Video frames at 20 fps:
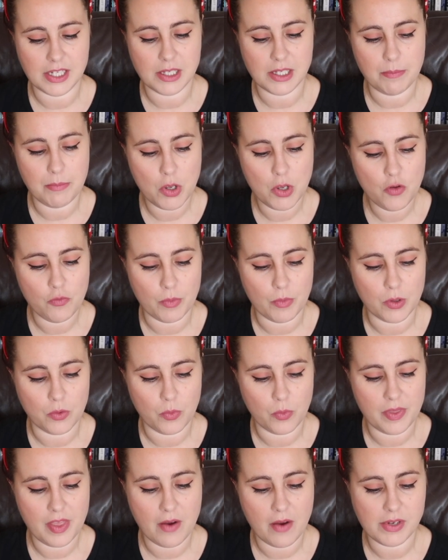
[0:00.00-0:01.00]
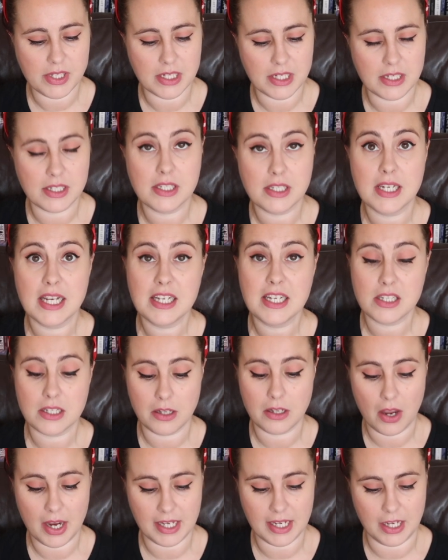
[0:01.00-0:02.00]
as a movement when there is a
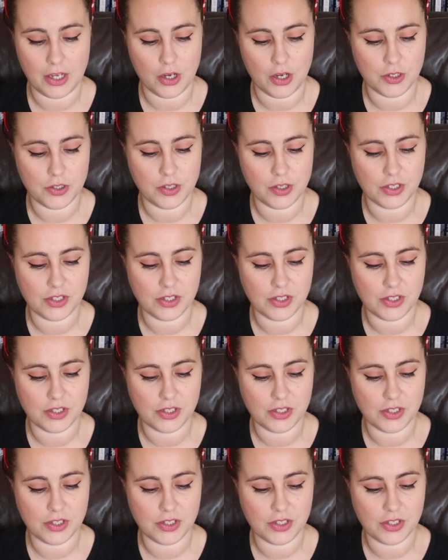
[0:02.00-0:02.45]
distinct likelihood